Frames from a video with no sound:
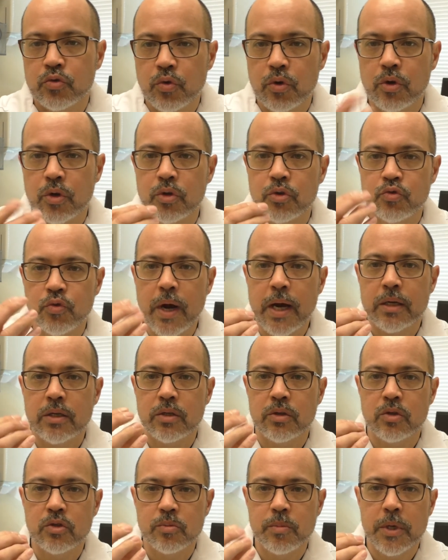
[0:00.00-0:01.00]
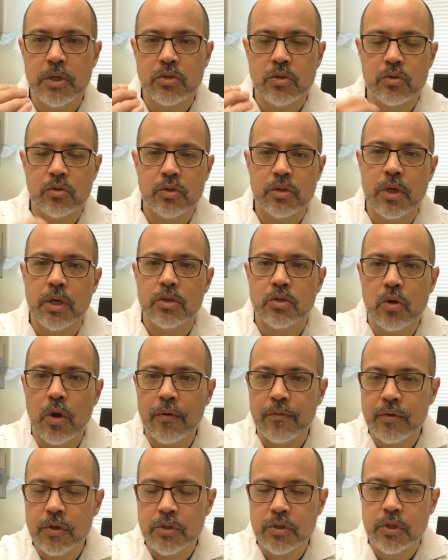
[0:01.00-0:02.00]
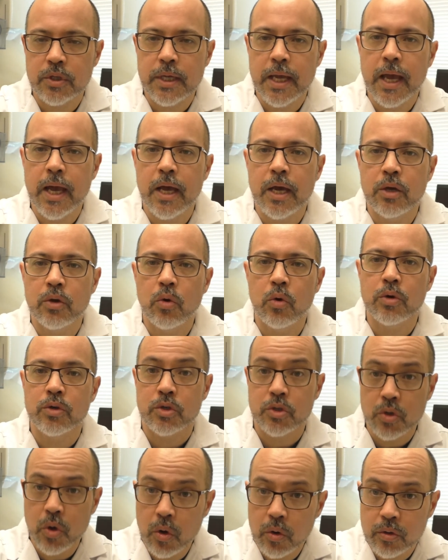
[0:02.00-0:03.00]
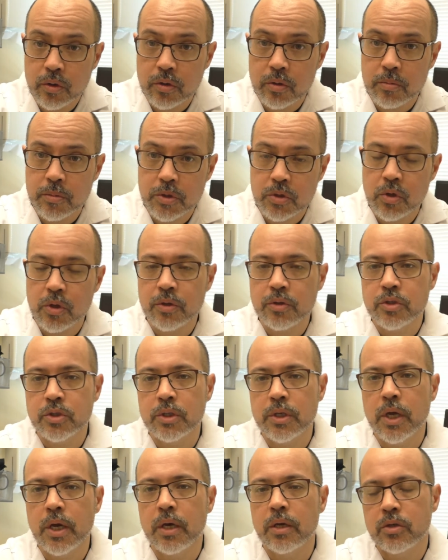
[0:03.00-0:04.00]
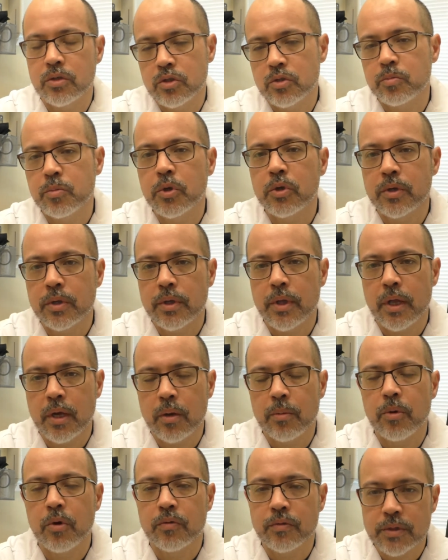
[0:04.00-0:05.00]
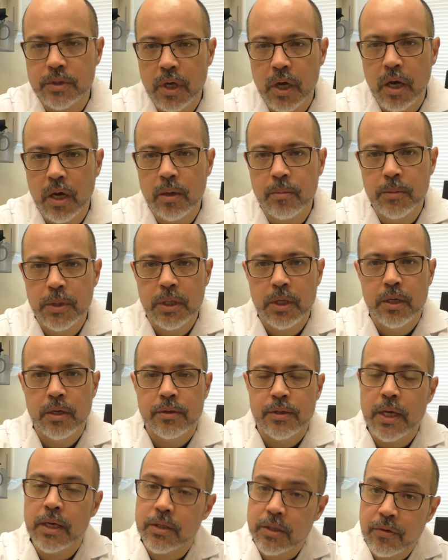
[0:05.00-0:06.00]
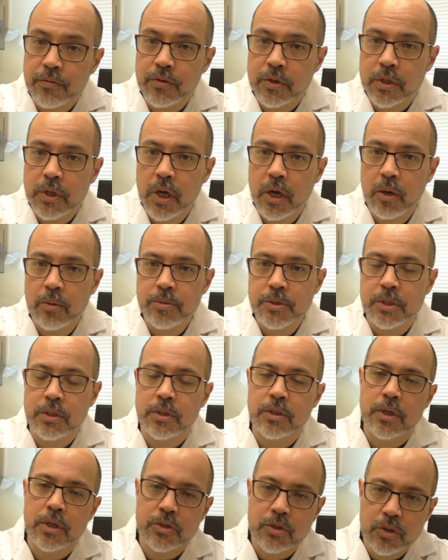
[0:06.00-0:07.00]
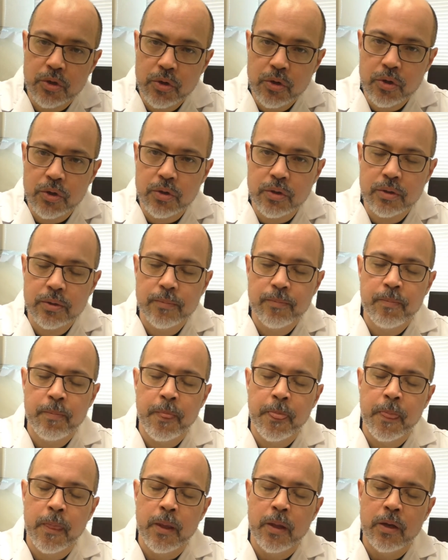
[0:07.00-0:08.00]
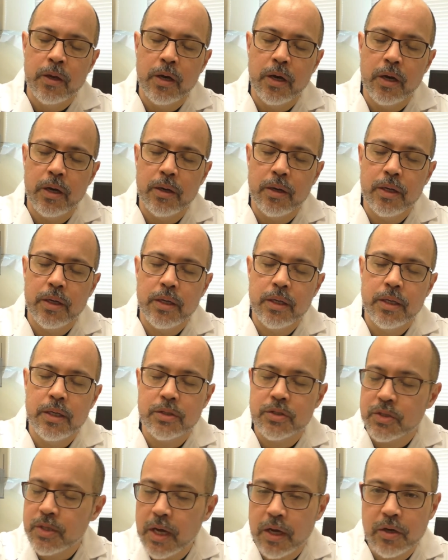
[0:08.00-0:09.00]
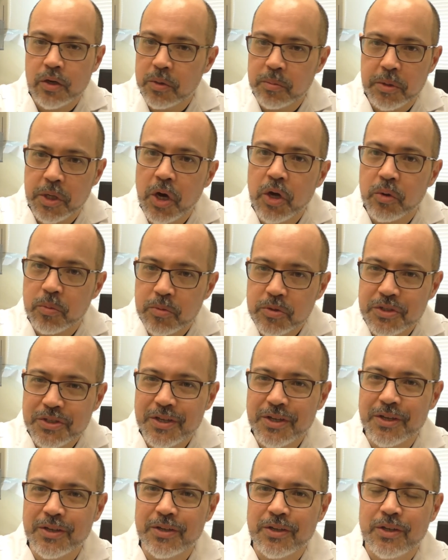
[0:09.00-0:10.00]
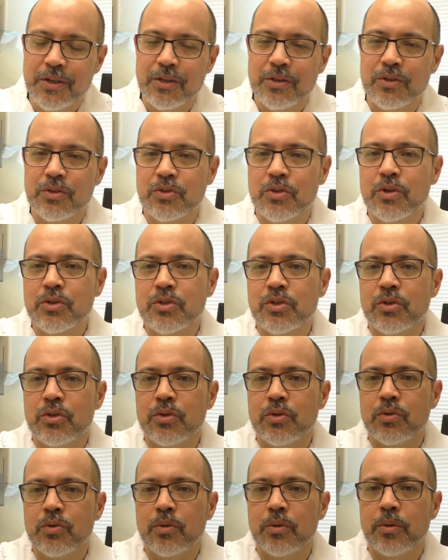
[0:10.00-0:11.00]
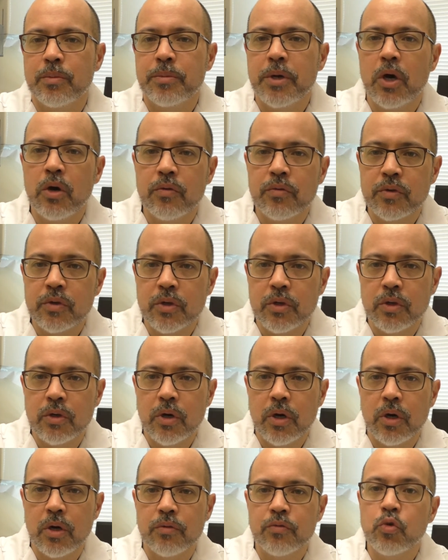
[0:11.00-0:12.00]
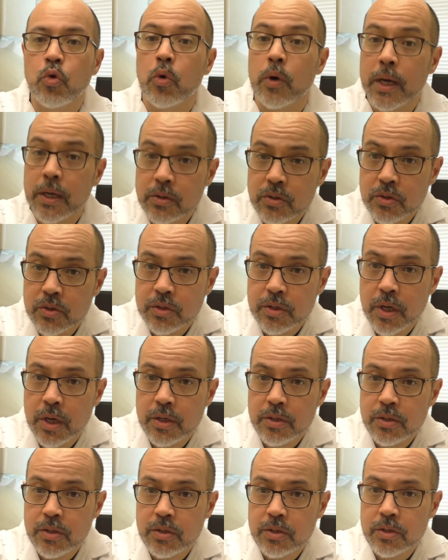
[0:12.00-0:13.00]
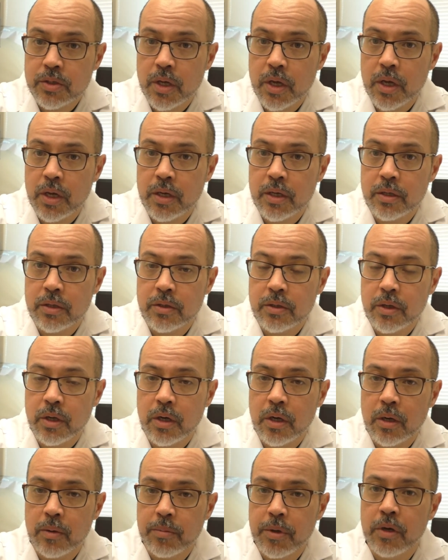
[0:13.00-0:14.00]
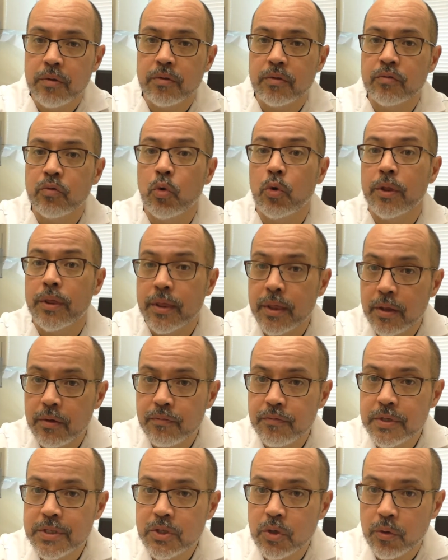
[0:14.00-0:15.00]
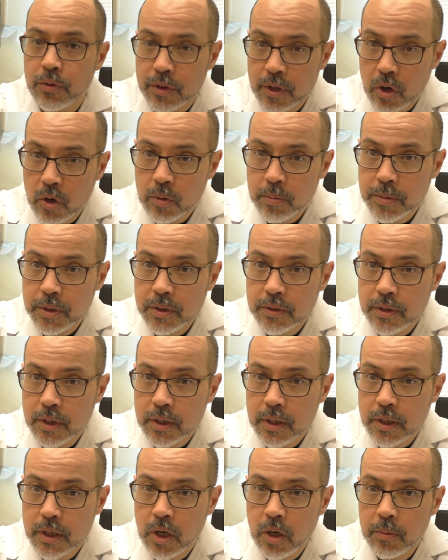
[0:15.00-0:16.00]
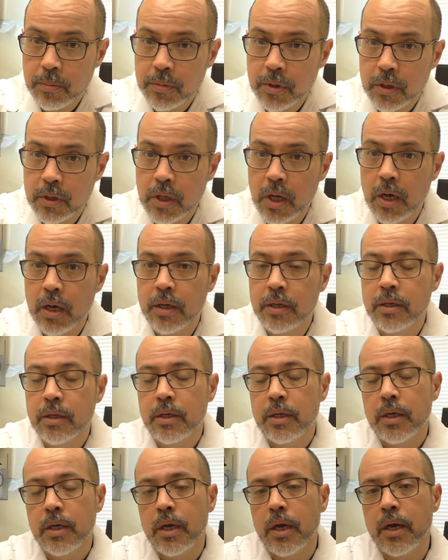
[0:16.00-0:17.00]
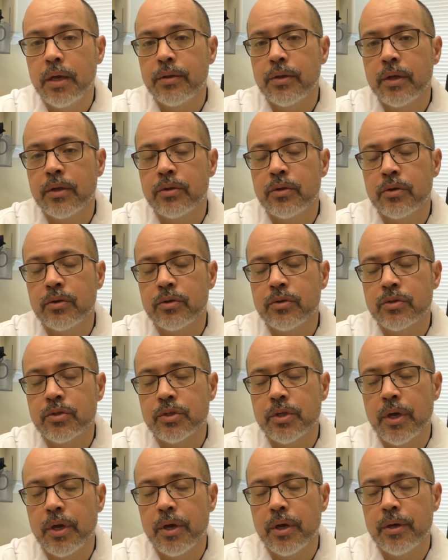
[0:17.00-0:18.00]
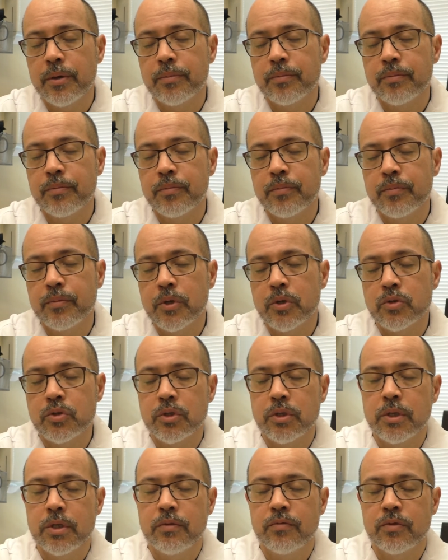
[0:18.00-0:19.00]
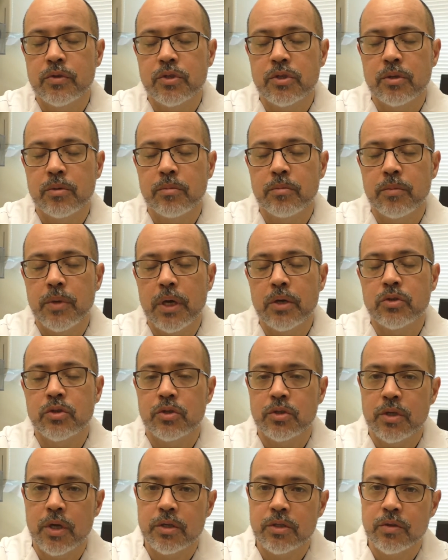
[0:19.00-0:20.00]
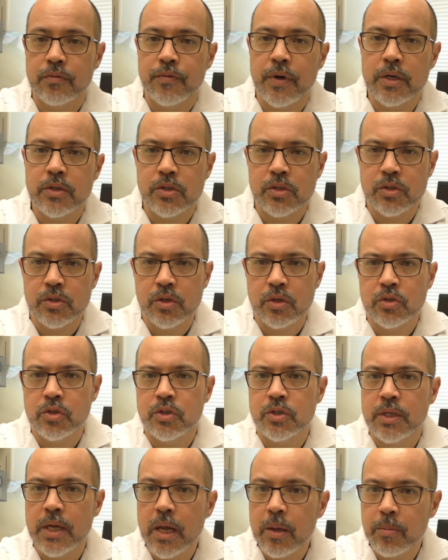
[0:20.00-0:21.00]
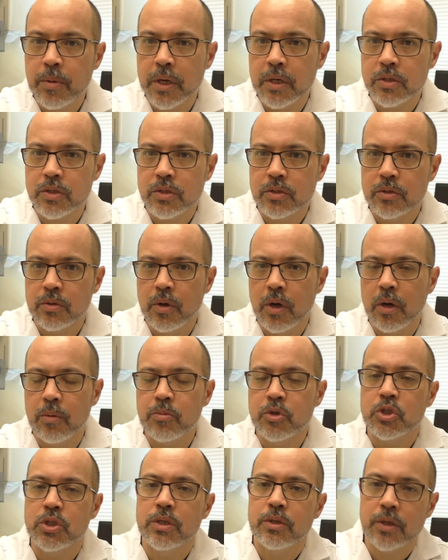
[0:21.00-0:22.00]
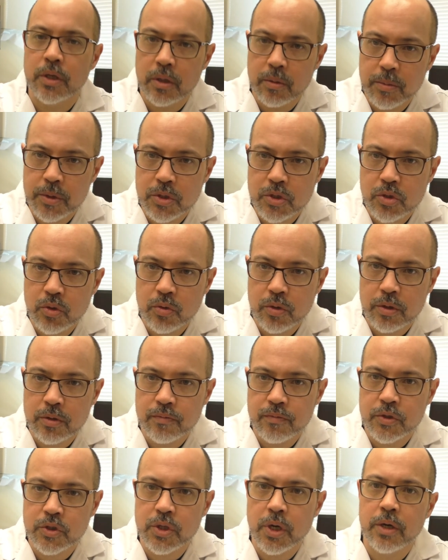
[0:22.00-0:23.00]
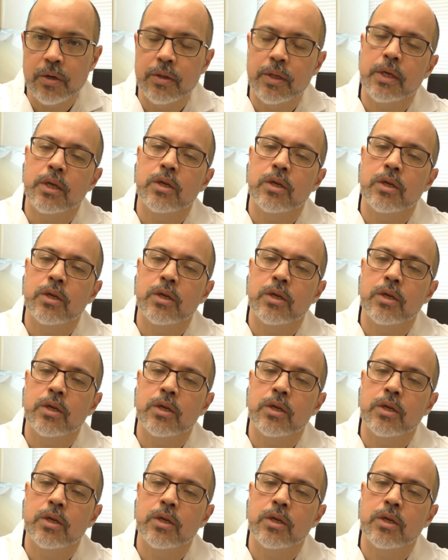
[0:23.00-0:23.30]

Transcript: contracting those muscles as often as you can, or just holding them as long as you can, and just building that up over time. That definitely helps, and it doesn't hurt. It's not going to be 100%. There's also pelvic floor exercises and pelvic floor physical therapy that can help a lot. And then there's even some exercise devices such as an Apex machine that can be inserted in the vagina